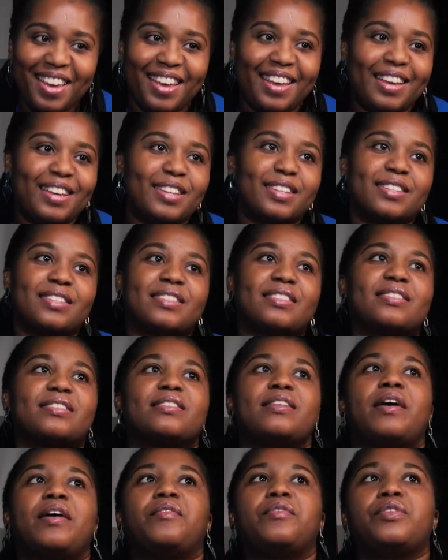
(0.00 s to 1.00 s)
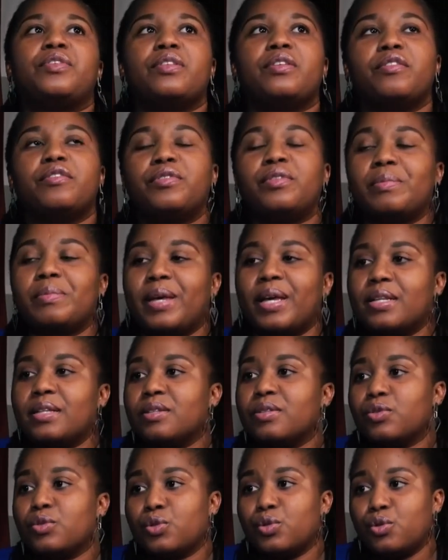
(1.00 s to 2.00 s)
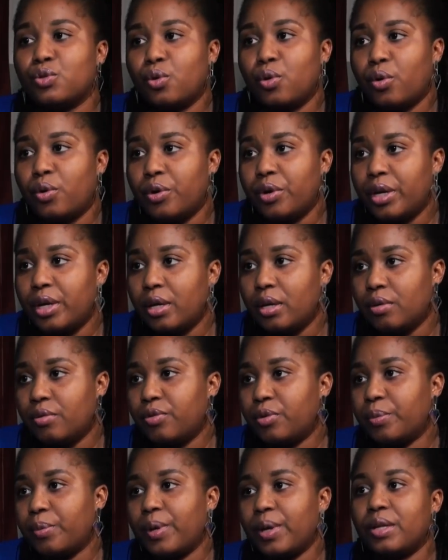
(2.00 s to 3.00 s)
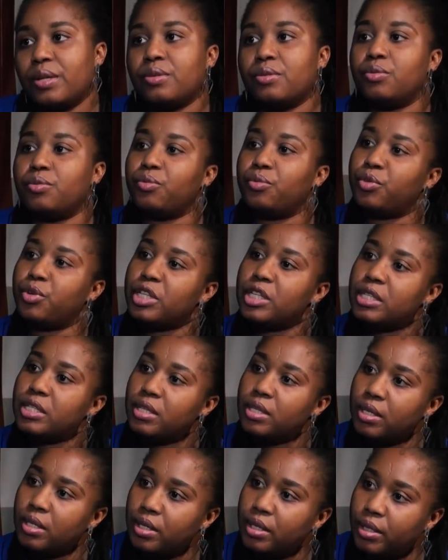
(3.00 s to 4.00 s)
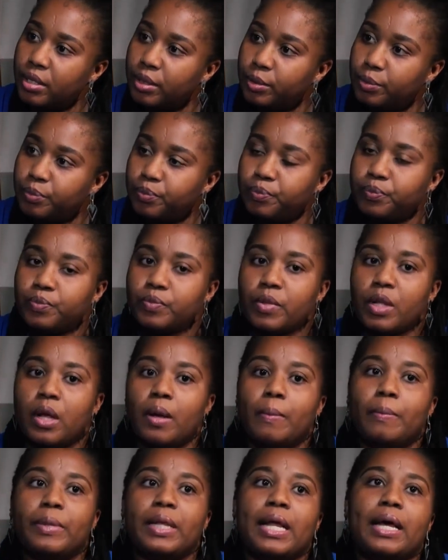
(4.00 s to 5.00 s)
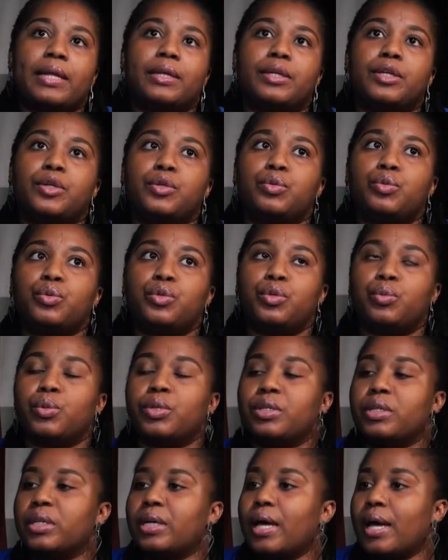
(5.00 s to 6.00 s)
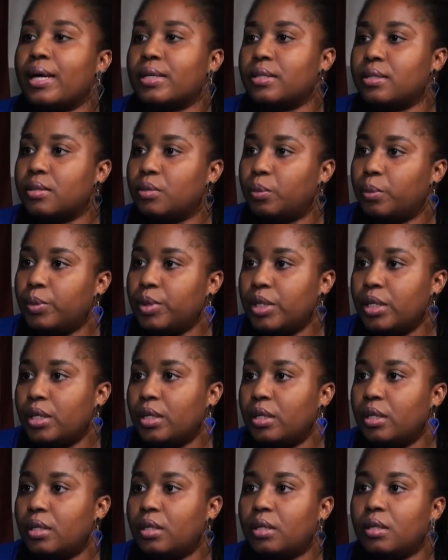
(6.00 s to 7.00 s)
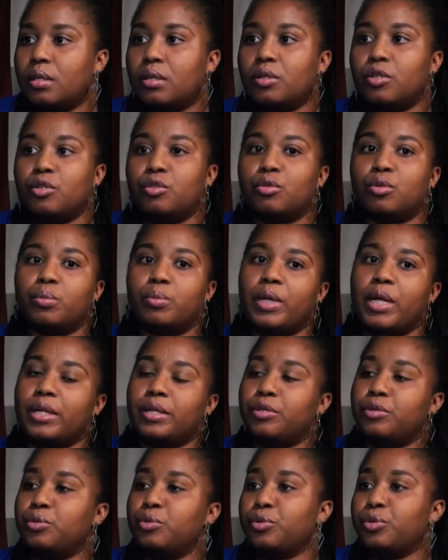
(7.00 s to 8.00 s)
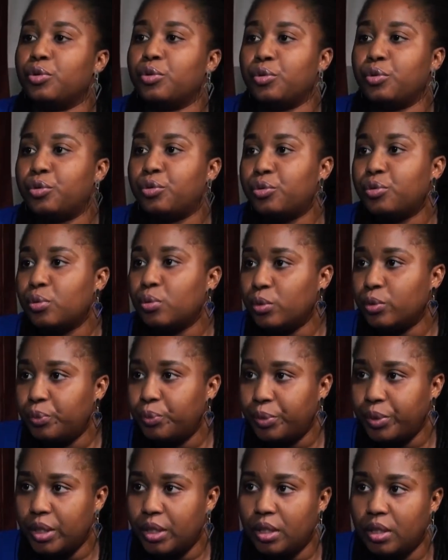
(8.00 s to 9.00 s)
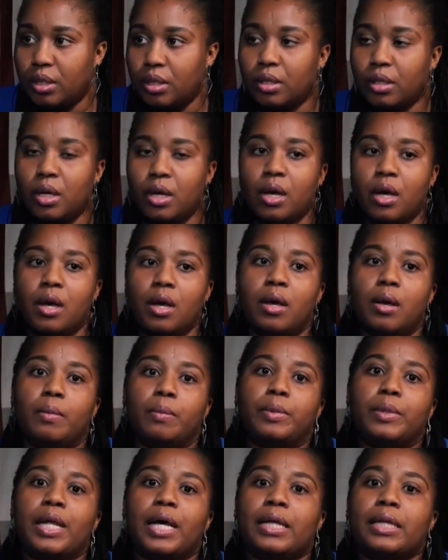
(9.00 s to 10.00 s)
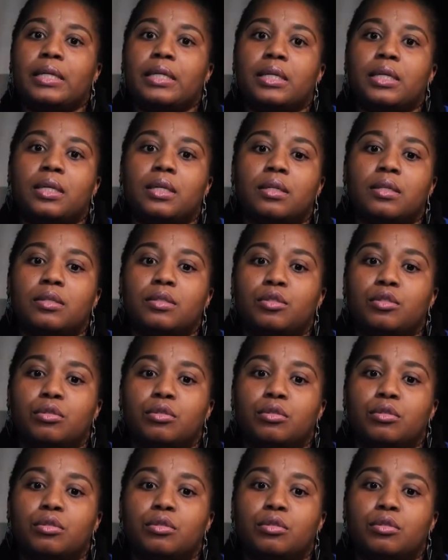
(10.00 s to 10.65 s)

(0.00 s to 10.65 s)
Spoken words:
is everything from getting the story, from getting it written, planning who you want the cast to be, planning who your crew will be, planning,